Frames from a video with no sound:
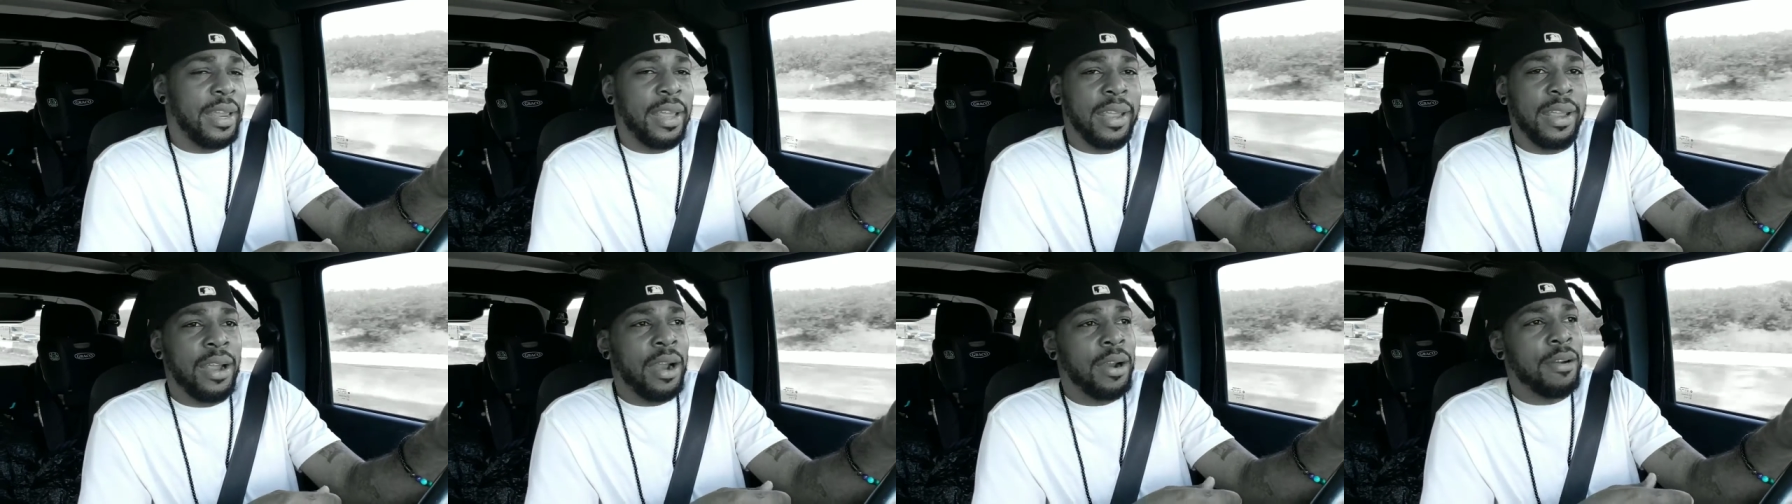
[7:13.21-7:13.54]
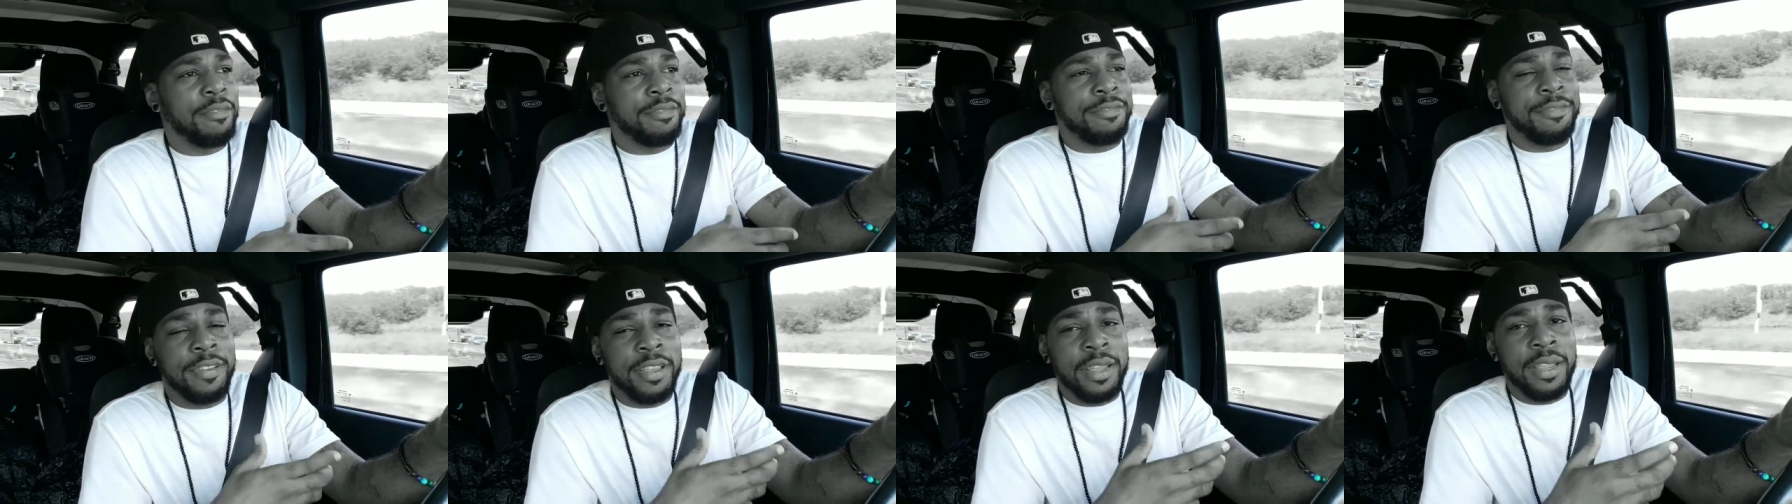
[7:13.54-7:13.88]
They
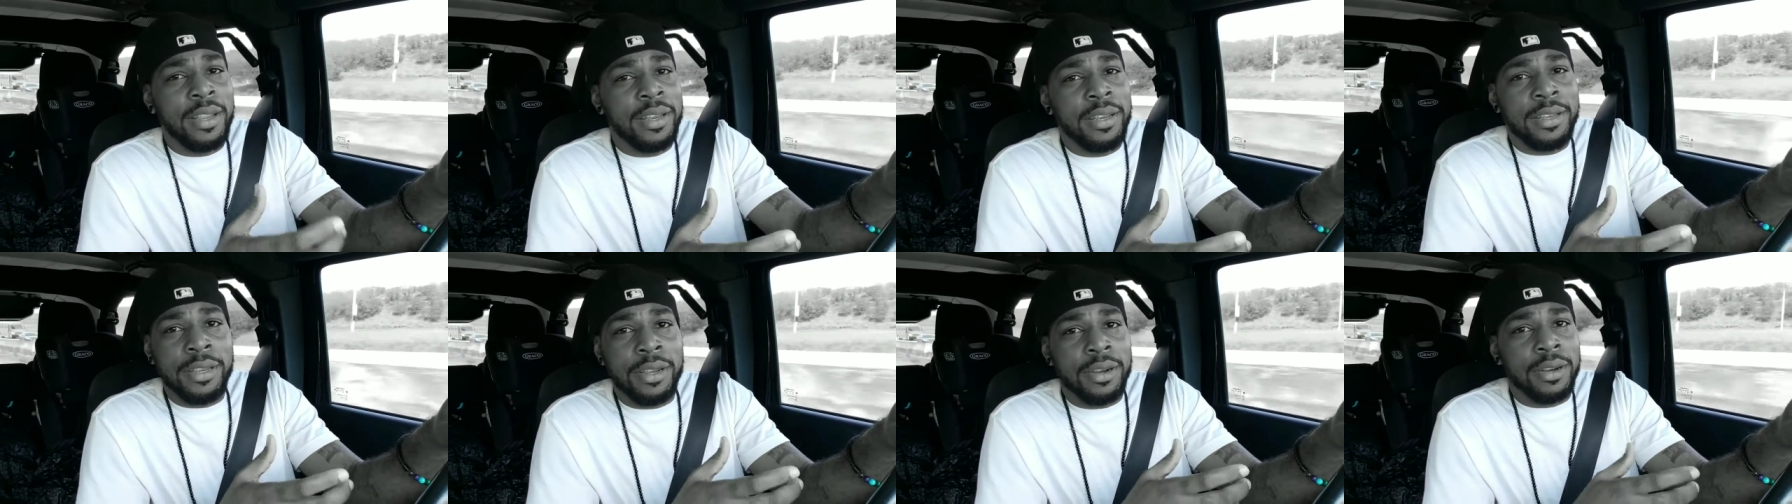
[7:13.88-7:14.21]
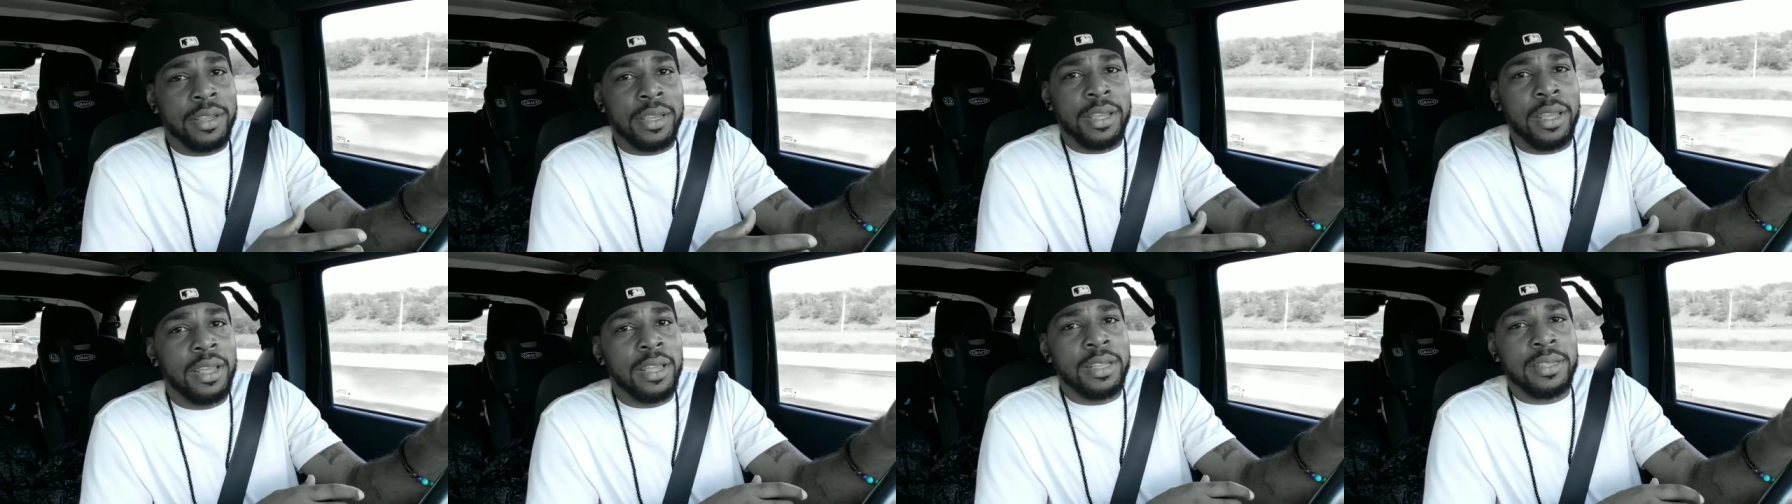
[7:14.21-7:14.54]
aren't feeding
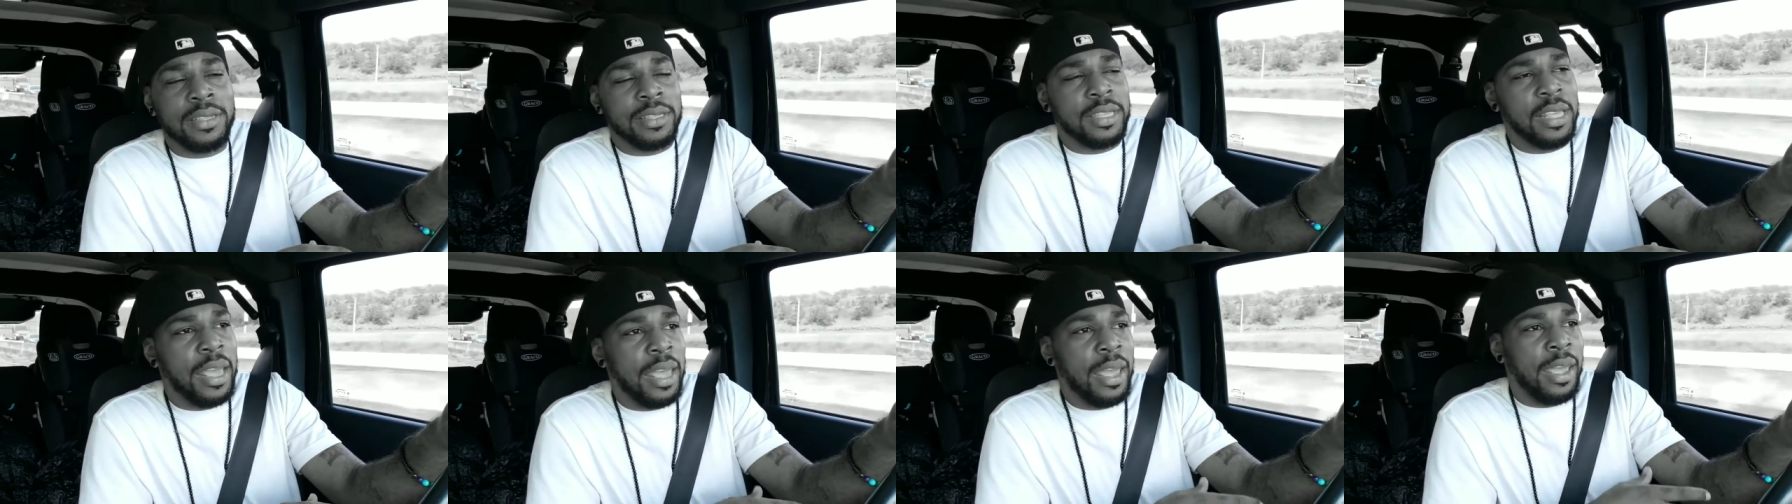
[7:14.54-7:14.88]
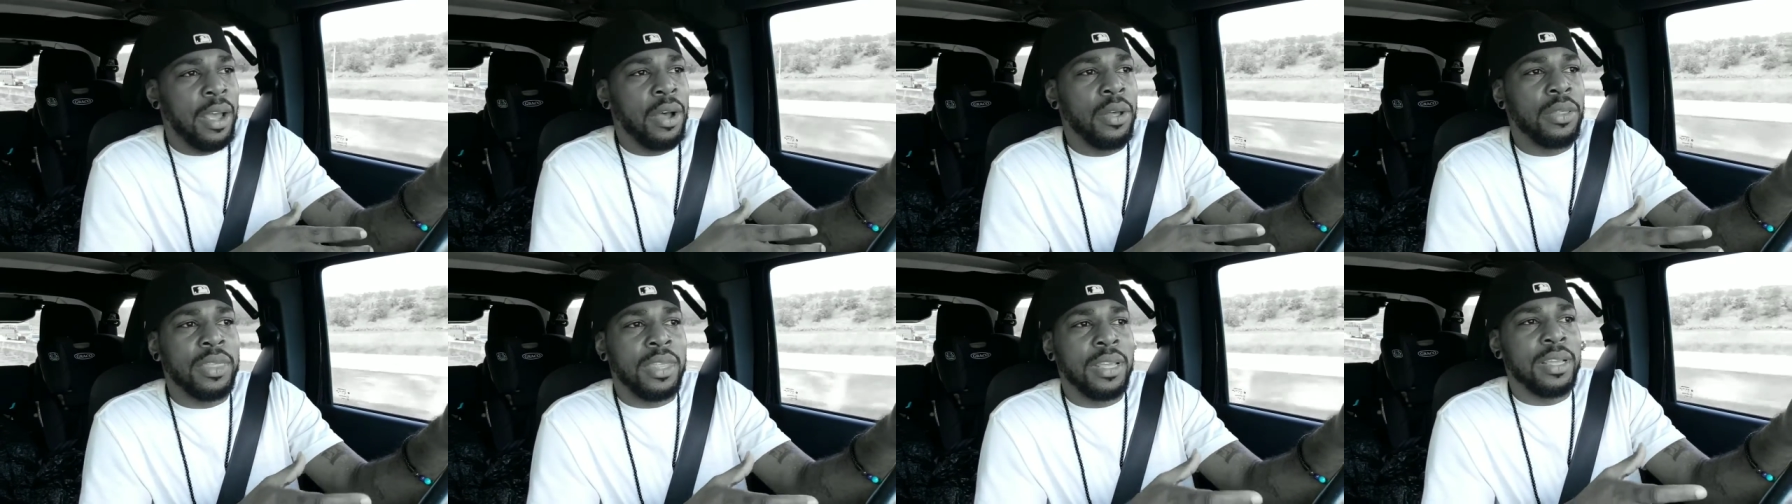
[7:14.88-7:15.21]
your kids the
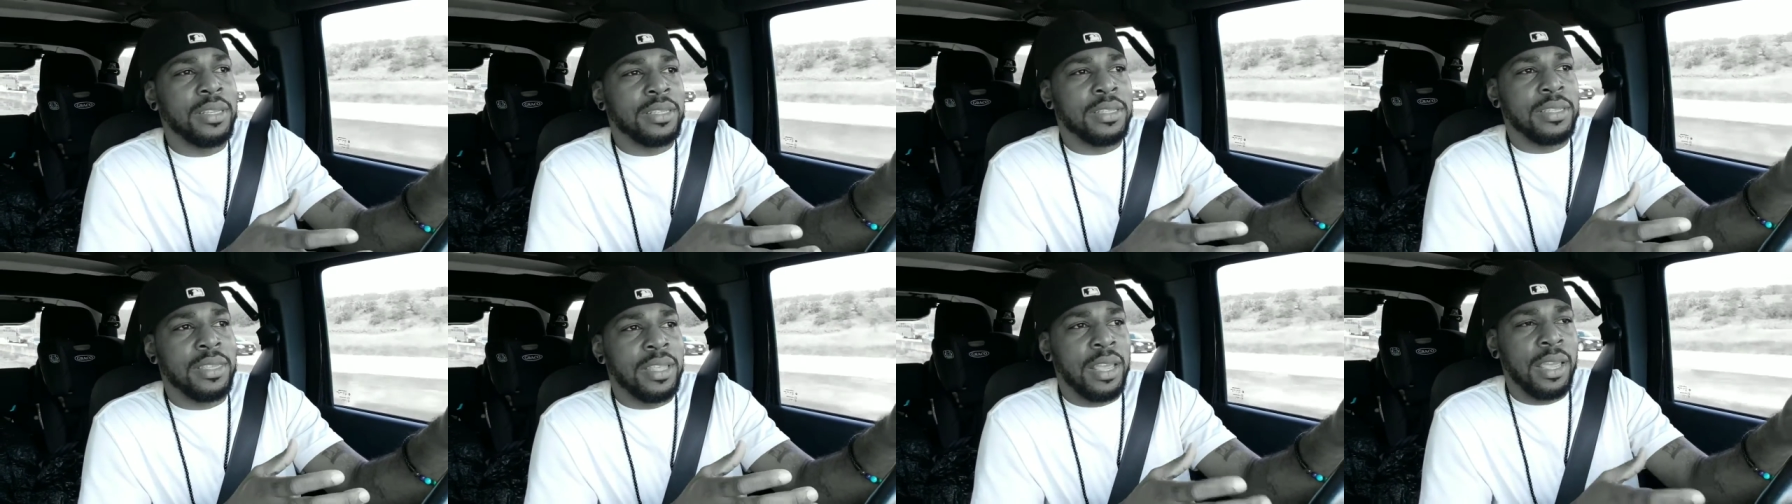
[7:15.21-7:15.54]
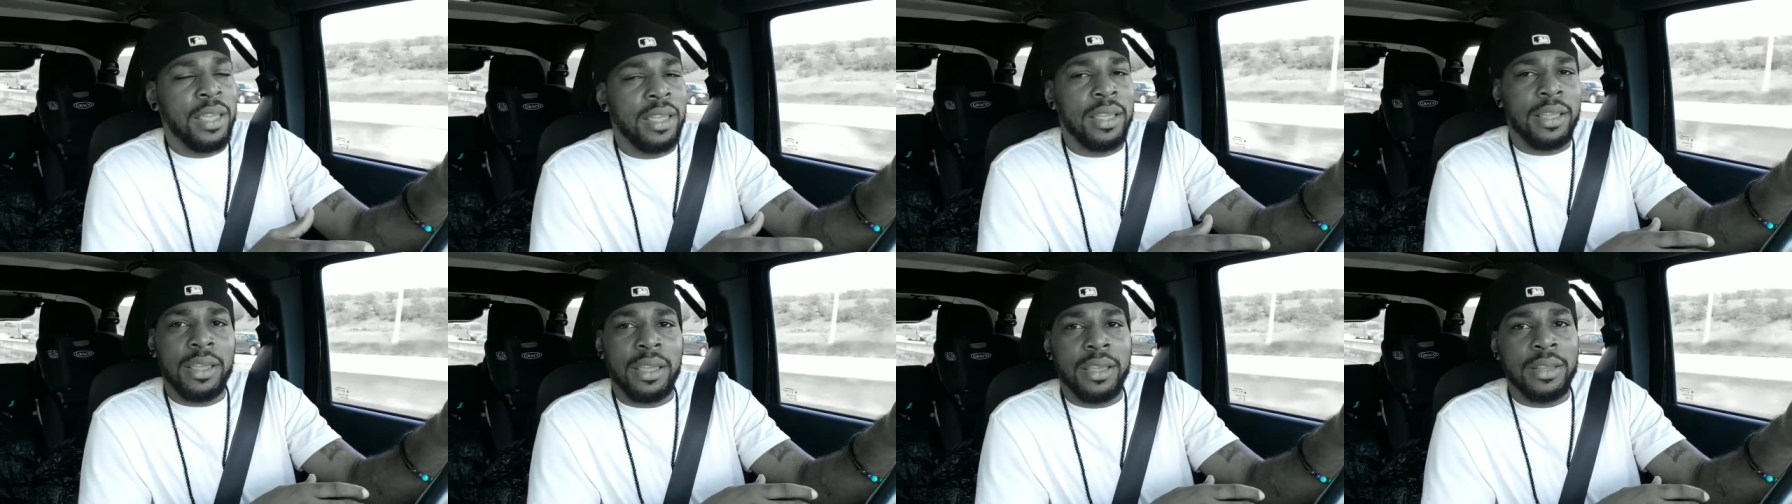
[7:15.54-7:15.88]
healthiest
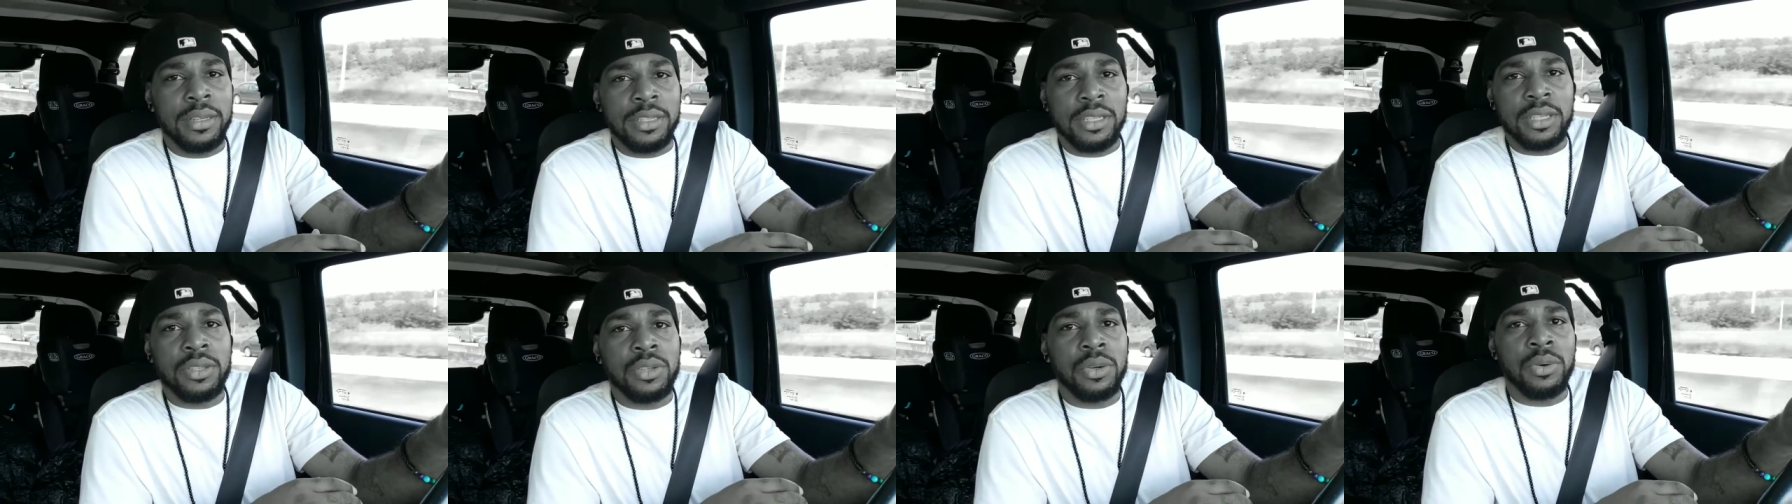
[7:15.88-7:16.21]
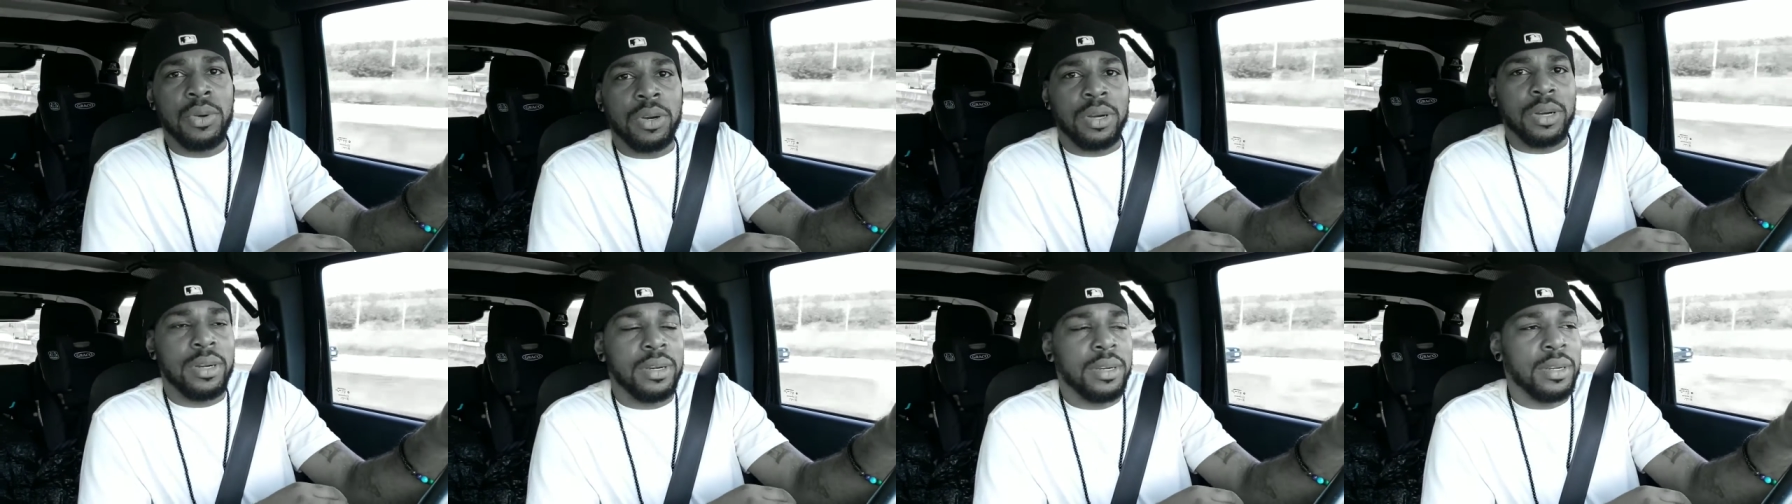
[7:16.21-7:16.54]
thing in the
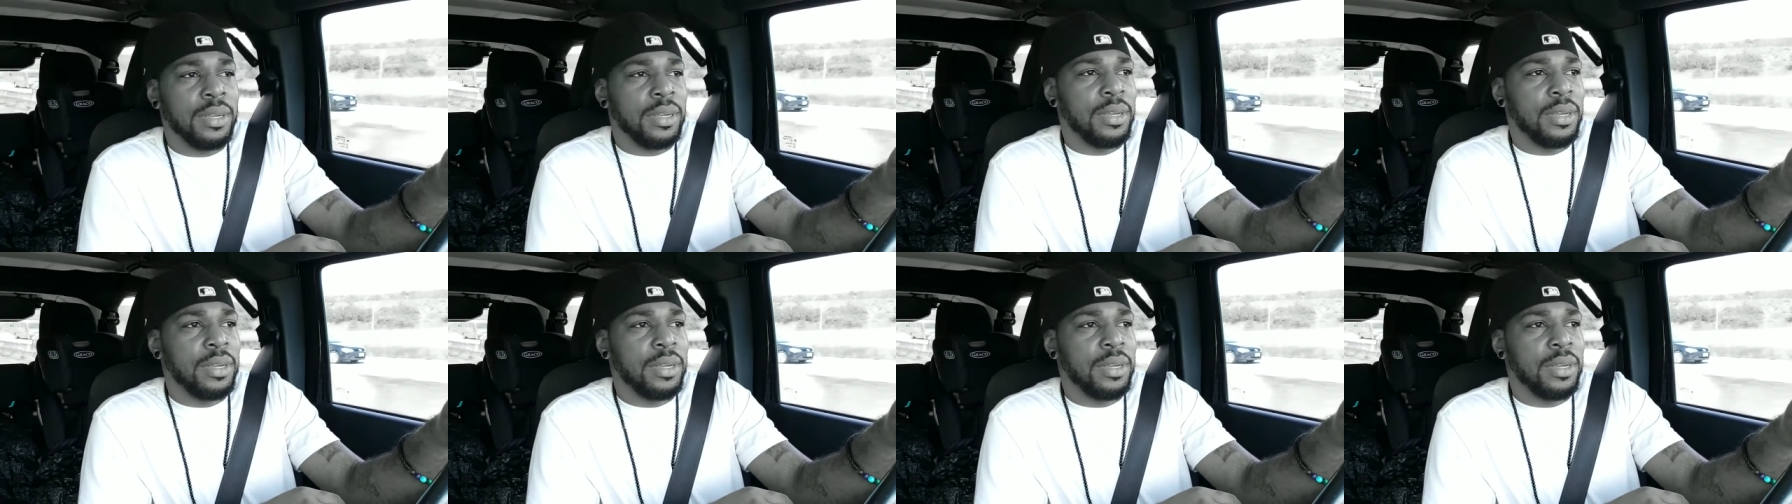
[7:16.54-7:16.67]
store.